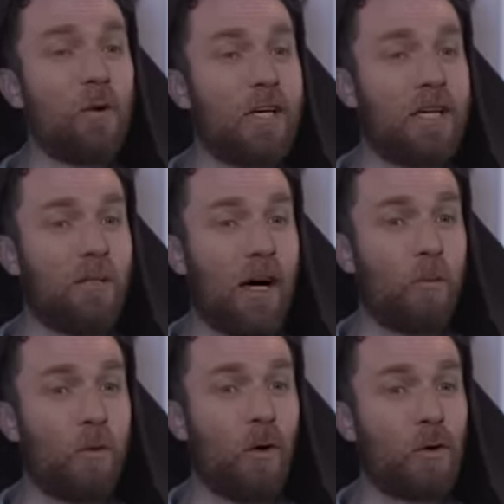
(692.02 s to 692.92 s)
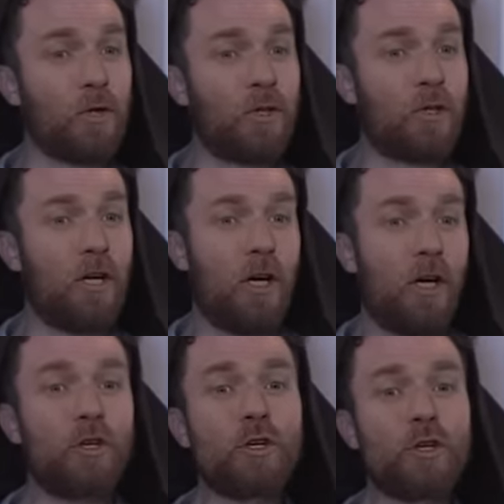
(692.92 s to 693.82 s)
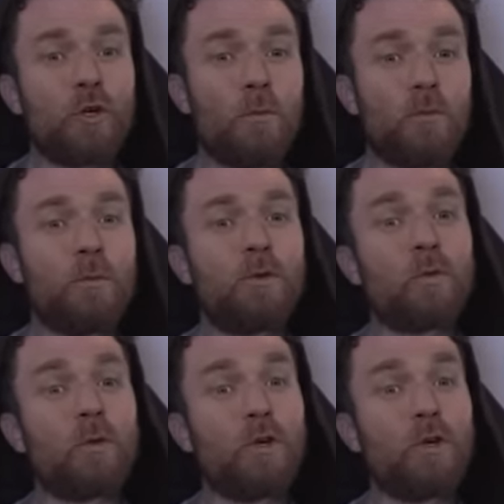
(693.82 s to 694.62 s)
they give out promotions. Come to the stormtroopers with